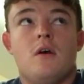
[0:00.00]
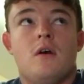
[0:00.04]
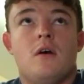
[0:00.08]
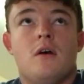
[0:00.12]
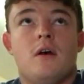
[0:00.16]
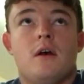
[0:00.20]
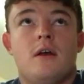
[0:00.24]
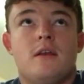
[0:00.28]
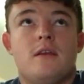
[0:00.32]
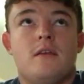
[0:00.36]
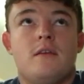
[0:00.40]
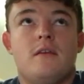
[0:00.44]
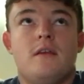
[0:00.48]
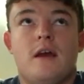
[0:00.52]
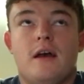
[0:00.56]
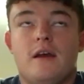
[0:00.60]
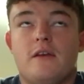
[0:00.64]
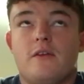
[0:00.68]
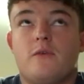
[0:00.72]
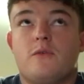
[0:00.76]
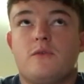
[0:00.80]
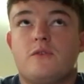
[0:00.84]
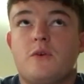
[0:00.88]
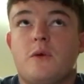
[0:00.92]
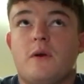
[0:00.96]
yeah,
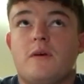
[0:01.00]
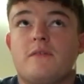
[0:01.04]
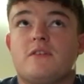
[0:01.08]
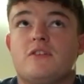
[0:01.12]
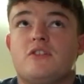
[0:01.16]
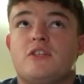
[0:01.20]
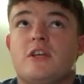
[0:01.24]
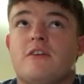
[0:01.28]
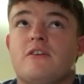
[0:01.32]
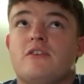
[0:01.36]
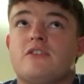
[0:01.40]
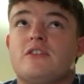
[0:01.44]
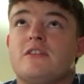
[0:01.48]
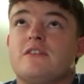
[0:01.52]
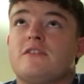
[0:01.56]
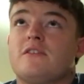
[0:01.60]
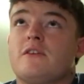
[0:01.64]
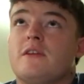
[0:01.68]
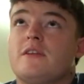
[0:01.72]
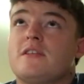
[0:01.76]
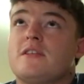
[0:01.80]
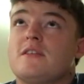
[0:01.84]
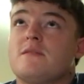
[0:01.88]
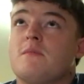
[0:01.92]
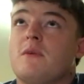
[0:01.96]
you do have to cherish it. So
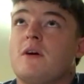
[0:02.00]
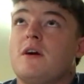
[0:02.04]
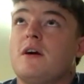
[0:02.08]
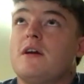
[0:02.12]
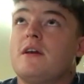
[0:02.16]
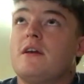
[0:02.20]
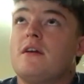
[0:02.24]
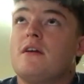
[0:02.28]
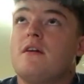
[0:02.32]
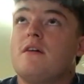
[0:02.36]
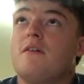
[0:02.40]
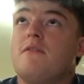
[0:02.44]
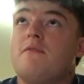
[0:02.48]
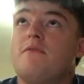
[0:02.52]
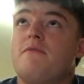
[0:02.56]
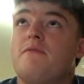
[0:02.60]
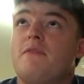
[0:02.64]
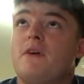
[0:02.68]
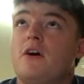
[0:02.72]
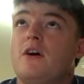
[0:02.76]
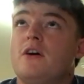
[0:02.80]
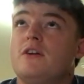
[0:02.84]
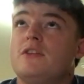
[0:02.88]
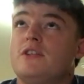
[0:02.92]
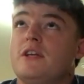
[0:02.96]
this is my
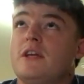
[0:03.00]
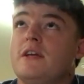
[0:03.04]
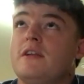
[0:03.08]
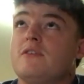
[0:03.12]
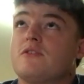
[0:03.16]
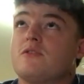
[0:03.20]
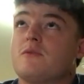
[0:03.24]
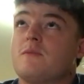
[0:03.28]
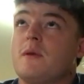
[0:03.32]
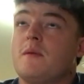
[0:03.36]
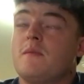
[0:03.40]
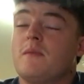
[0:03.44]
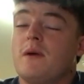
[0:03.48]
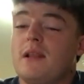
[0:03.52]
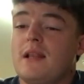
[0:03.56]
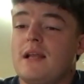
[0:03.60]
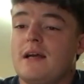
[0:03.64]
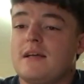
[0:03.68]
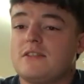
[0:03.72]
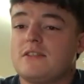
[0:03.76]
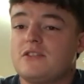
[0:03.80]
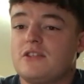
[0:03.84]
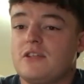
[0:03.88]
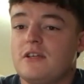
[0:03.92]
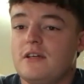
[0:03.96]
third year, and this will be my
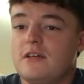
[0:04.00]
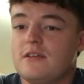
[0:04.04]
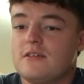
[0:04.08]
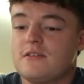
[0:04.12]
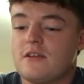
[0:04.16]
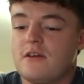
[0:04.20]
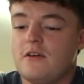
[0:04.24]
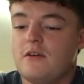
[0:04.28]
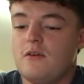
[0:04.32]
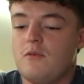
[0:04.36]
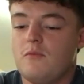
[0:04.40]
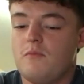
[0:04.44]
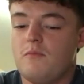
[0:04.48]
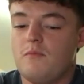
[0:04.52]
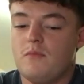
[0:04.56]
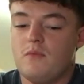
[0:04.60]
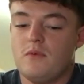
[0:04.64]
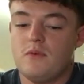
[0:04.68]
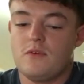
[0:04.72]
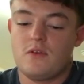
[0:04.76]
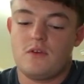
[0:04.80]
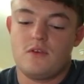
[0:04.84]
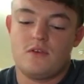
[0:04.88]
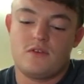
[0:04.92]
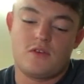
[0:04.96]
last year. So
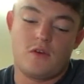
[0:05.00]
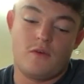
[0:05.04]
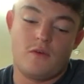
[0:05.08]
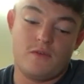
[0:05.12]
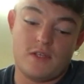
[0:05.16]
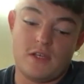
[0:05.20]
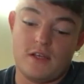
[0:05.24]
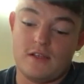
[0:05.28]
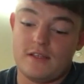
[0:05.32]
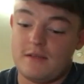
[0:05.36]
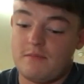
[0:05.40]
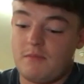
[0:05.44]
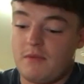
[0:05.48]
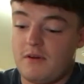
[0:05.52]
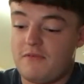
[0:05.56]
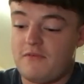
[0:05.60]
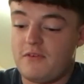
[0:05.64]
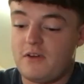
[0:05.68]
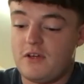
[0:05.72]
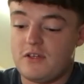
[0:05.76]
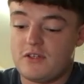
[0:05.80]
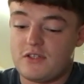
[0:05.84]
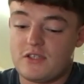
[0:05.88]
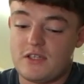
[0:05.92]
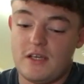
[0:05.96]
obviously I did my
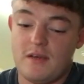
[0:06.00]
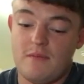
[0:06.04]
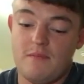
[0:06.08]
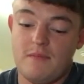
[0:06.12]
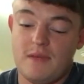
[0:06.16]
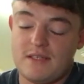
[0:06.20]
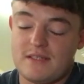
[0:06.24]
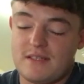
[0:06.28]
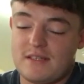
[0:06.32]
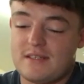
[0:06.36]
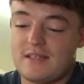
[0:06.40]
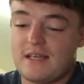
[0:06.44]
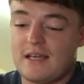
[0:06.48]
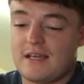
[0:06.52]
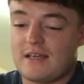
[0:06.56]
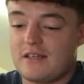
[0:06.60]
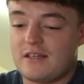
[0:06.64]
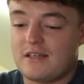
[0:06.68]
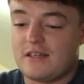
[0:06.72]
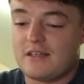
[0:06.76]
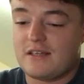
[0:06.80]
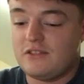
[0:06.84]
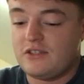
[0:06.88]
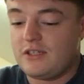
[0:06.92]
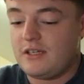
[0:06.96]
first year, missed the
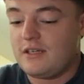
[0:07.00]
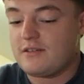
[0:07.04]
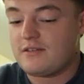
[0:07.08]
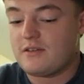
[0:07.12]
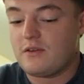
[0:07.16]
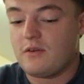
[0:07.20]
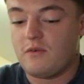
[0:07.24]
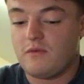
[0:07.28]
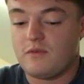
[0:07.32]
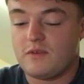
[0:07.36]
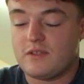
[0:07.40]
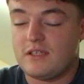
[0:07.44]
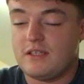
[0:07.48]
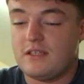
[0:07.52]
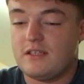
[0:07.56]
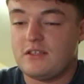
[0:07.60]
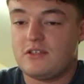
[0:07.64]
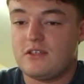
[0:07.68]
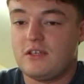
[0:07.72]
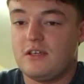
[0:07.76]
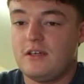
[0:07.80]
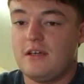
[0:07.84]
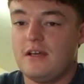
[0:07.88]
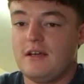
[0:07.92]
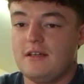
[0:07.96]
second year. So obviously
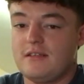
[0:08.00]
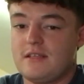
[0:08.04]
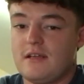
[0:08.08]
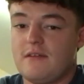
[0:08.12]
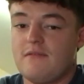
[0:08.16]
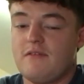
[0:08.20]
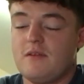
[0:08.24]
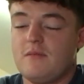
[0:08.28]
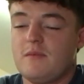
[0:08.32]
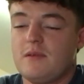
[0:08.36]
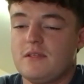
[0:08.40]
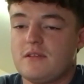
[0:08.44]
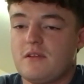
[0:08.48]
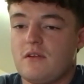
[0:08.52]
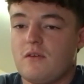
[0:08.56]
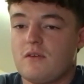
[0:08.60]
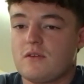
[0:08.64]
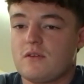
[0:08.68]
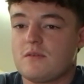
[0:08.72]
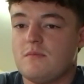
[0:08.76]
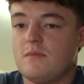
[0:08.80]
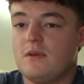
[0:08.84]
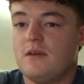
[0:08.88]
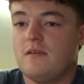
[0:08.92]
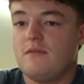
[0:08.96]
this year, yeah, it definitely means a lot
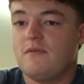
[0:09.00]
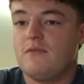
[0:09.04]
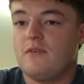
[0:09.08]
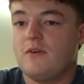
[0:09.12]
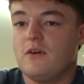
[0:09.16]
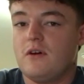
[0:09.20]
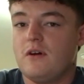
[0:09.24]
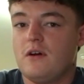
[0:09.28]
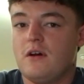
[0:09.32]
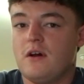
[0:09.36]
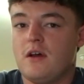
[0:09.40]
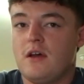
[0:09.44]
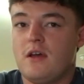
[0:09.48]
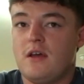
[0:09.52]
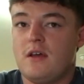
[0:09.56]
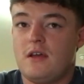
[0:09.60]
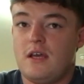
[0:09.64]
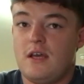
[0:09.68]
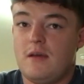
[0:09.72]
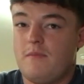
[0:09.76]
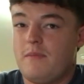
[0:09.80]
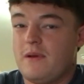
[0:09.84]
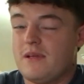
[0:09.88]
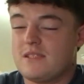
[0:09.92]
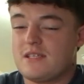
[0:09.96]
to me for
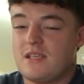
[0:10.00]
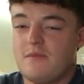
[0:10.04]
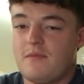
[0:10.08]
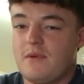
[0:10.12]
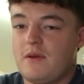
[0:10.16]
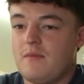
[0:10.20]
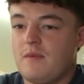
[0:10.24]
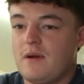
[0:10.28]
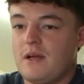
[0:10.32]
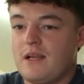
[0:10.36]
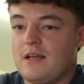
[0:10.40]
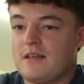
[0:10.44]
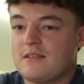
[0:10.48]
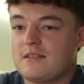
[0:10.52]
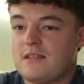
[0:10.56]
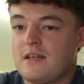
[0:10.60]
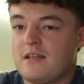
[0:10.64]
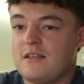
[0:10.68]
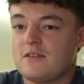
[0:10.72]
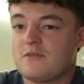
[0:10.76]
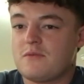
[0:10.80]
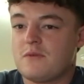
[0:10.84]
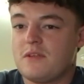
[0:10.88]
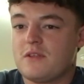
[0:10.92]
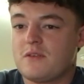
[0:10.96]
it basically being my last
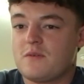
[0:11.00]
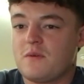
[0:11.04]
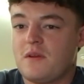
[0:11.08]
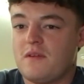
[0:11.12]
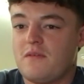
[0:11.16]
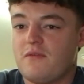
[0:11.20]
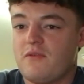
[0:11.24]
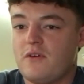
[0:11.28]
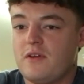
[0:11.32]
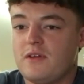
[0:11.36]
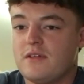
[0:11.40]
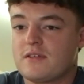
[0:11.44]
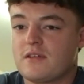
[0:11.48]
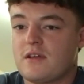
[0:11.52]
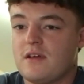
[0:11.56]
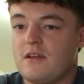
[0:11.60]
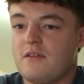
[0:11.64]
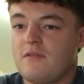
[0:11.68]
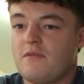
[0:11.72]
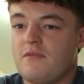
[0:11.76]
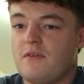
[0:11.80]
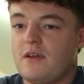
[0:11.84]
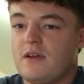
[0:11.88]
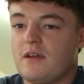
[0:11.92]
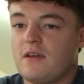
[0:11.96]
dance for the 23s kind
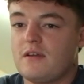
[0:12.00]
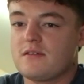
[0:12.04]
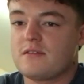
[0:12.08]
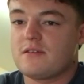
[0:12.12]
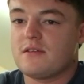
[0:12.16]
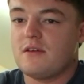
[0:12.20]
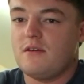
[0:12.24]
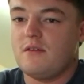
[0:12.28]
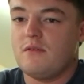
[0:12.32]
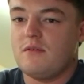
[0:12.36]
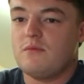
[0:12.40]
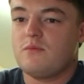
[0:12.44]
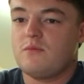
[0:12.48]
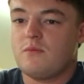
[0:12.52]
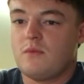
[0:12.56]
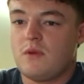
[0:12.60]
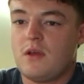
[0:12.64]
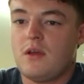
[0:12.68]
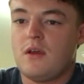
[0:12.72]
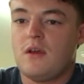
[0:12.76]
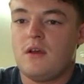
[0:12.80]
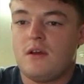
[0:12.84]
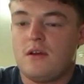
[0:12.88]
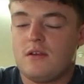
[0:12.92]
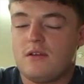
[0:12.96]
of thing. So
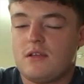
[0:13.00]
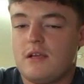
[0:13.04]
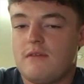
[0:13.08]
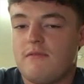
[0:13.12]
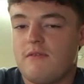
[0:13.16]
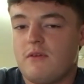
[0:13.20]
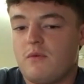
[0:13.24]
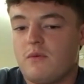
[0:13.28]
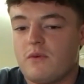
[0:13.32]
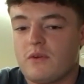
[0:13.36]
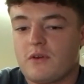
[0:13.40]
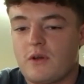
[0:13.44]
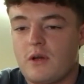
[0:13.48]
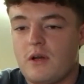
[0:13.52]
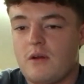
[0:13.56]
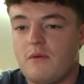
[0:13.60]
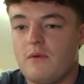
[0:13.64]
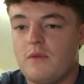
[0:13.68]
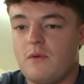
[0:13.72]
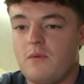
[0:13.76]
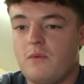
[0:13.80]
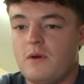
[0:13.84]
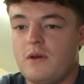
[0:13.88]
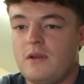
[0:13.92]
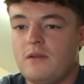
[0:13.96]
definitely want to go out
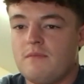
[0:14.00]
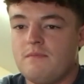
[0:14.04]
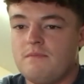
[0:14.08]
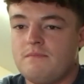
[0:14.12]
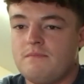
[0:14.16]
with a win.